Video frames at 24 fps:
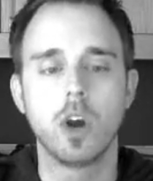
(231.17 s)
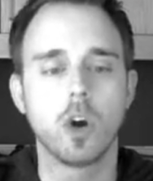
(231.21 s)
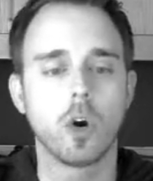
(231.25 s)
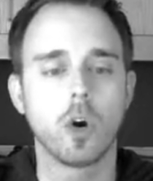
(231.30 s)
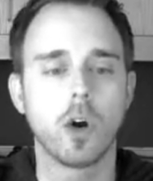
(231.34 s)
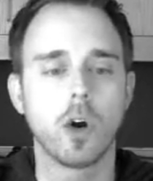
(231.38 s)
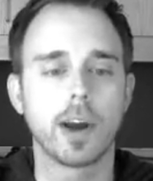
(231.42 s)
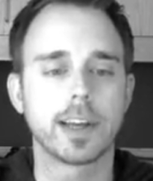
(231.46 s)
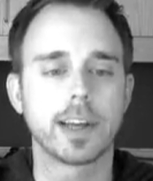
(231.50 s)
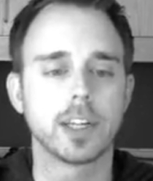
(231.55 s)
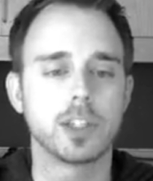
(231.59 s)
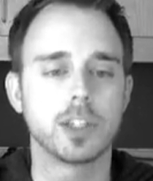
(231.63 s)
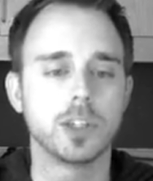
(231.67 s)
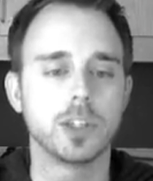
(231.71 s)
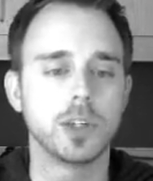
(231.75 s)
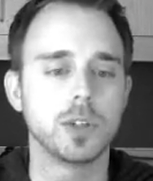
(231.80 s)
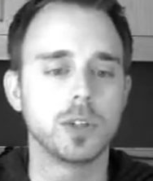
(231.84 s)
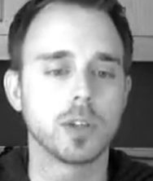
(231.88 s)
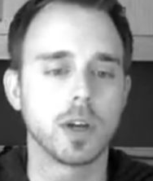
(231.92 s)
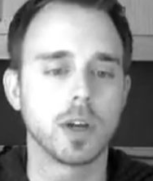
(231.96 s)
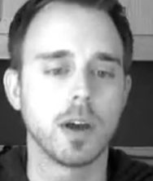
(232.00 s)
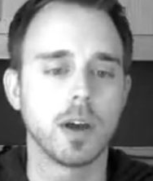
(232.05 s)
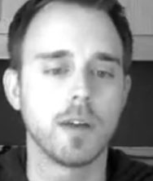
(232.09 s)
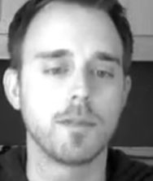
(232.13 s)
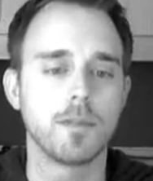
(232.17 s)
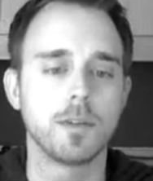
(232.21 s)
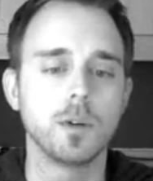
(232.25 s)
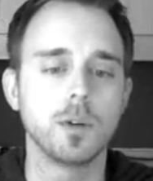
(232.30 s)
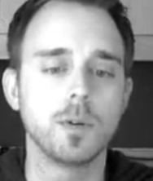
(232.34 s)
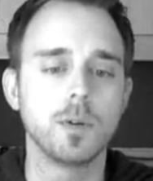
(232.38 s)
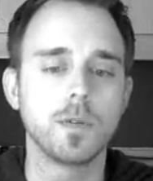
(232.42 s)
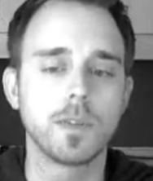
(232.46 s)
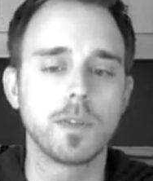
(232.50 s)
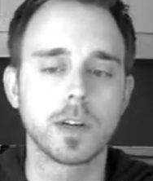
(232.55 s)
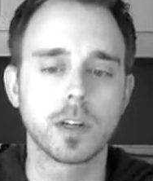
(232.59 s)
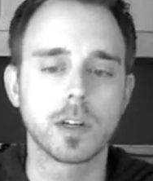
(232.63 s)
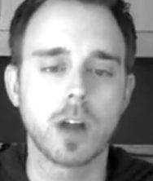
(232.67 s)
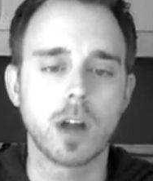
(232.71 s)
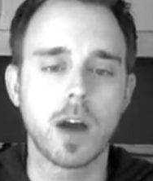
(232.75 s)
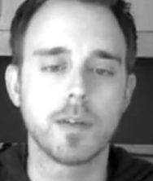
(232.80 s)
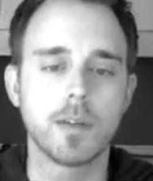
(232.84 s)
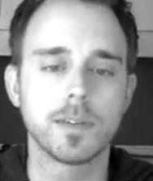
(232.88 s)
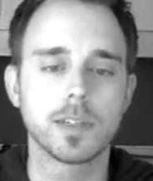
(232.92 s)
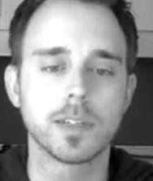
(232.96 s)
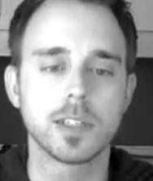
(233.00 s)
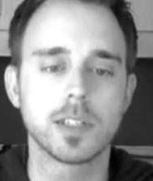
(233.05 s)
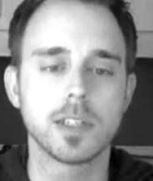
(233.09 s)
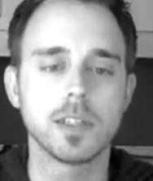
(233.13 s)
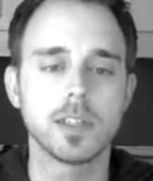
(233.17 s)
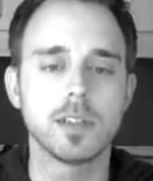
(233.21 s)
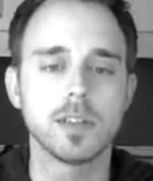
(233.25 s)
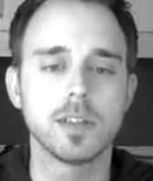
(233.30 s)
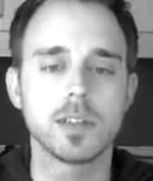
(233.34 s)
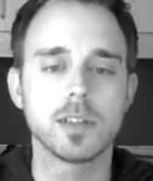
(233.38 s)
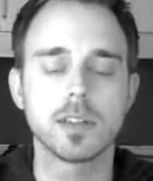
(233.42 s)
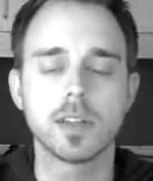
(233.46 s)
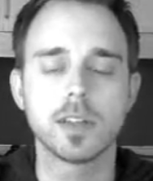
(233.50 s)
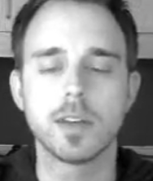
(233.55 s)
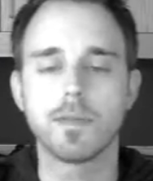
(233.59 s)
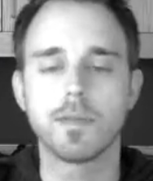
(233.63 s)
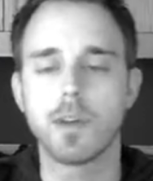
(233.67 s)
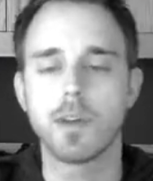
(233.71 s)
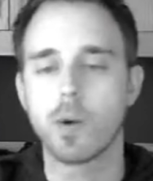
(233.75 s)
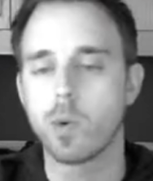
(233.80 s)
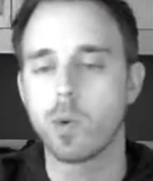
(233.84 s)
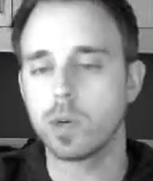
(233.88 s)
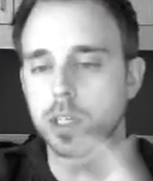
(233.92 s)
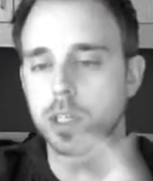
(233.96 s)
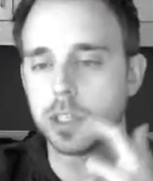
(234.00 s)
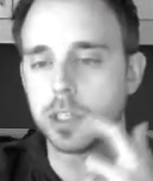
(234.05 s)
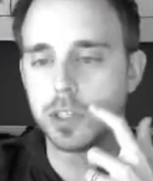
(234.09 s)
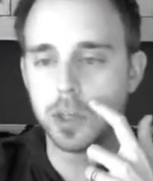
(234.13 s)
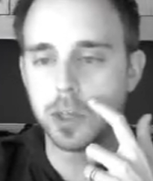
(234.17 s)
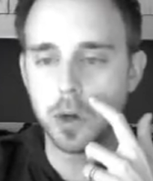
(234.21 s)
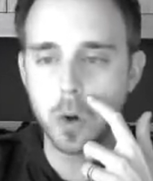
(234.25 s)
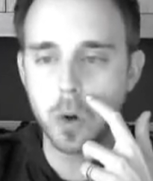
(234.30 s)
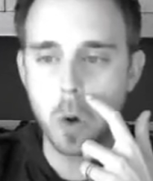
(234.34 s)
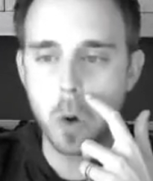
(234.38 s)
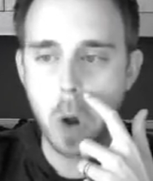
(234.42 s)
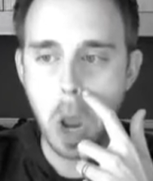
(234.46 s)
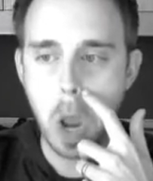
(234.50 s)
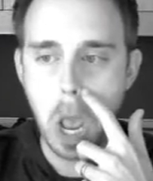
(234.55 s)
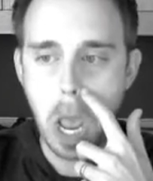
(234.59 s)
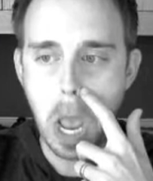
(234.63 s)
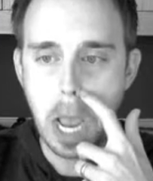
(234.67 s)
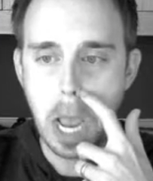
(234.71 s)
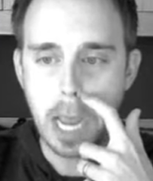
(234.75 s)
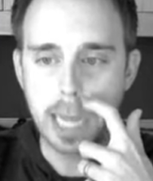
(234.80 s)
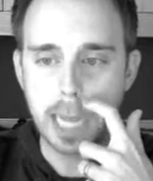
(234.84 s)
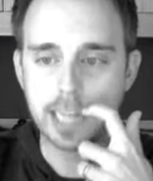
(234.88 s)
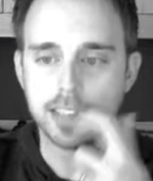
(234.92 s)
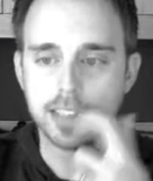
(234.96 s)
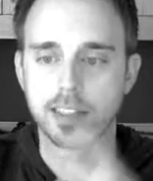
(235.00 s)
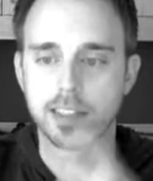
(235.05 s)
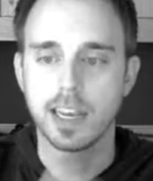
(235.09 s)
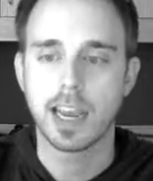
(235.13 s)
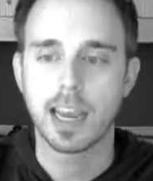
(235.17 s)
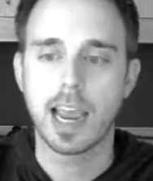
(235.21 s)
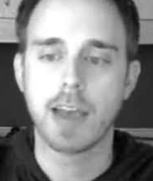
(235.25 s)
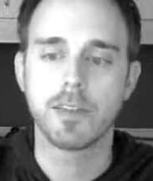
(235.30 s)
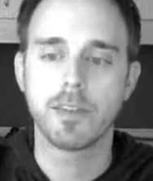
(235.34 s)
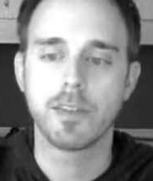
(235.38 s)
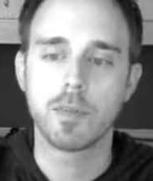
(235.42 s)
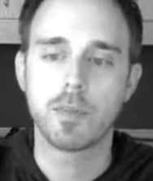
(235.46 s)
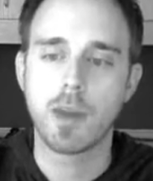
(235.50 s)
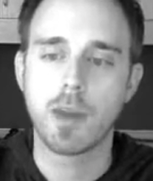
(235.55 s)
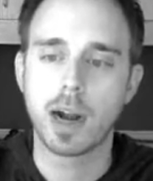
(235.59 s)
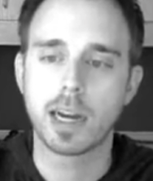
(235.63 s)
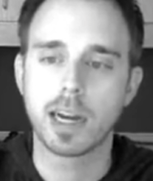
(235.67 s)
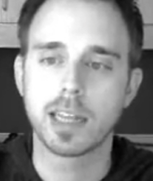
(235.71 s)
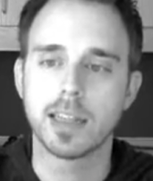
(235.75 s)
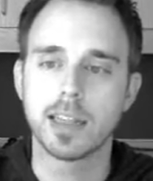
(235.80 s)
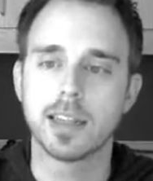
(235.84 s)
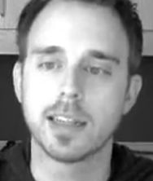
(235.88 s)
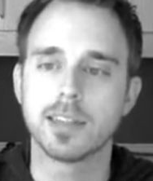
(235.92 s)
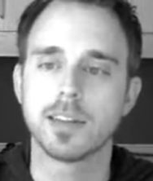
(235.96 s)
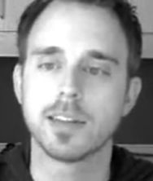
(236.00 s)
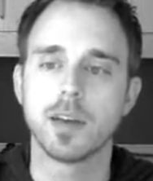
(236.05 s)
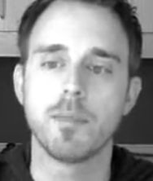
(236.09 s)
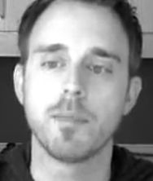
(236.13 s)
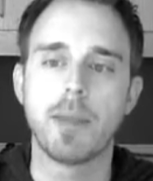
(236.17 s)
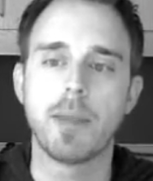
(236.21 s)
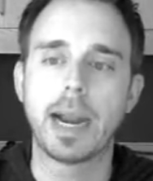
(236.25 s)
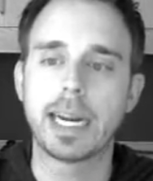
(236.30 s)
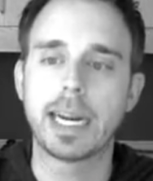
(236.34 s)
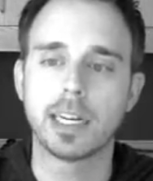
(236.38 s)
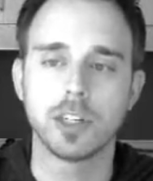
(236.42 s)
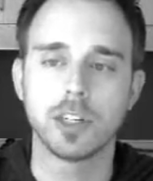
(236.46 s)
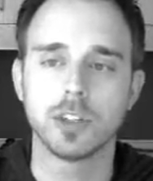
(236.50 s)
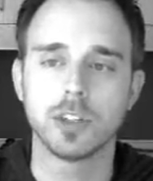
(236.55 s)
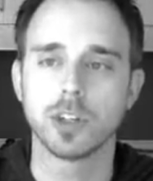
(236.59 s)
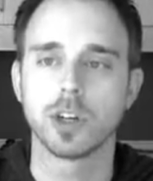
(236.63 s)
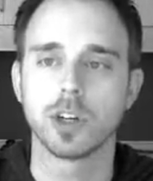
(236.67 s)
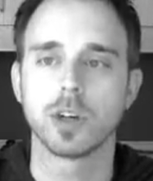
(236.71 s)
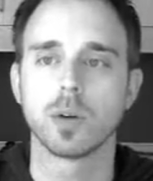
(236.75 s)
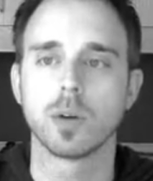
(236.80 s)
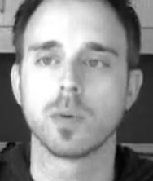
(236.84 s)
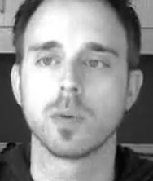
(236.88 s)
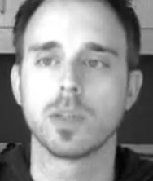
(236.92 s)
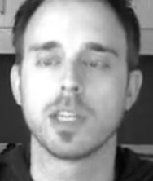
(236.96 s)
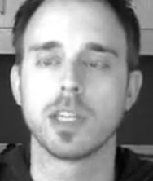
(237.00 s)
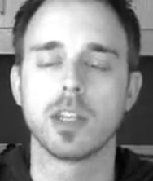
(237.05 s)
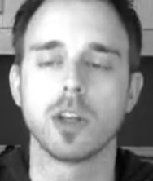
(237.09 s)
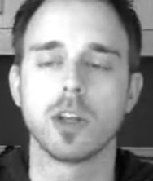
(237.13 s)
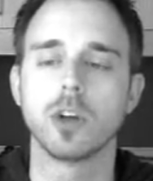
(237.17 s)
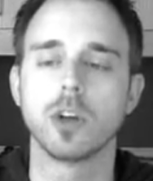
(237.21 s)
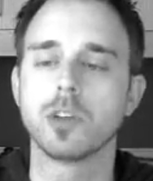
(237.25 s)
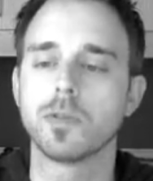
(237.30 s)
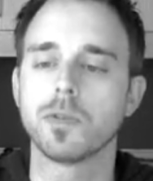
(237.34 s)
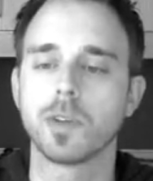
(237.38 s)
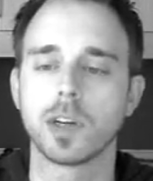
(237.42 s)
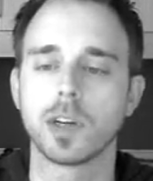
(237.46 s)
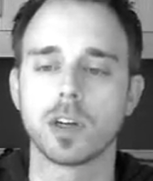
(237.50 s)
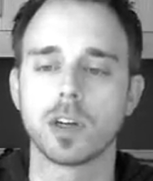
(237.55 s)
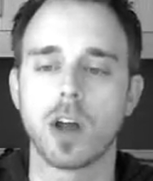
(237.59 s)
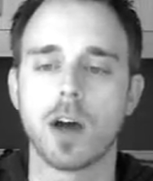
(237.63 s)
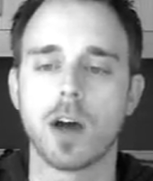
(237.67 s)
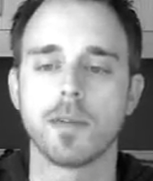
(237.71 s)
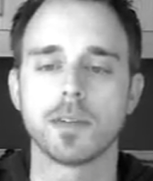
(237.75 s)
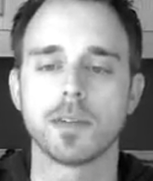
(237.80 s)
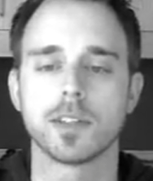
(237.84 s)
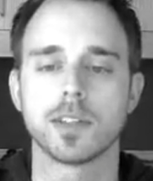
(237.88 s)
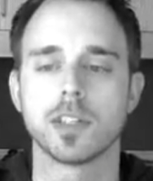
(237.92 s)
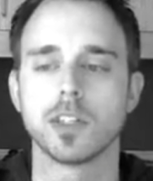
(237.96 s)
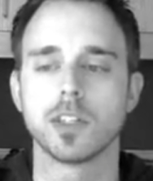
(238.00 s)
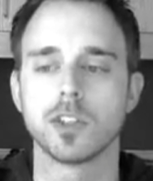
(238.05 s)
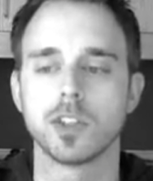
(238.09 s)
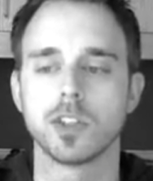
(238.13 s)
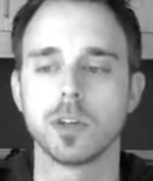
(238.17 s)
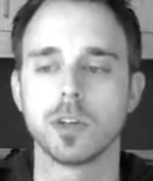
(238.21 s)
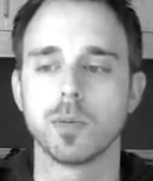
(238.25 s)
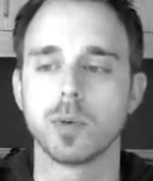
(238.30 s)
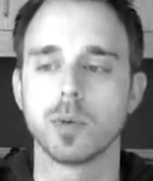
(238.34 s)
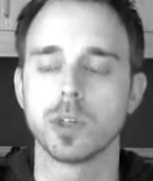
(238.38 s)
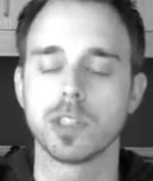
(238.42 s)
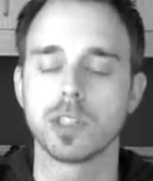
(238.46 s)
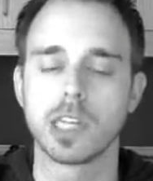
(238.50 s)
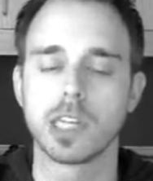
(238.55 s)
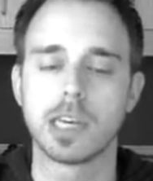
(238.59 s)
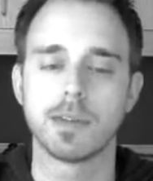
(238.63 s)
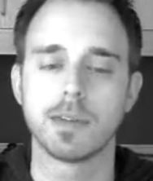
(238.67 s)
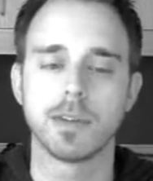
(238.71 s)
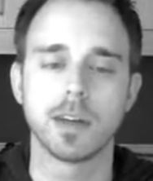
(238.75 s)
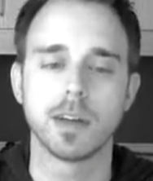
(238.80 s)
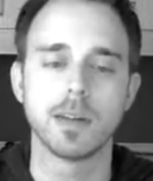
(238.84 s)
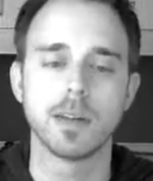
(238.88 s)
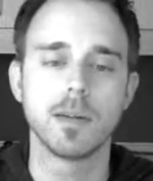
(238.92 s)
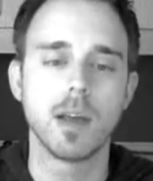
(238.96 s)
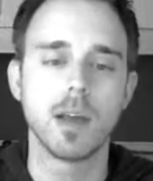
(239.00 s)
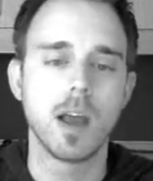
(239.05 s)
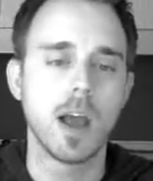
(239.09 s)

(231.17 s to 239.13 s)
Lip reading: Or I could choose a few field offices if I wanted to, and say everybody that's a manager within those field offices should receive it.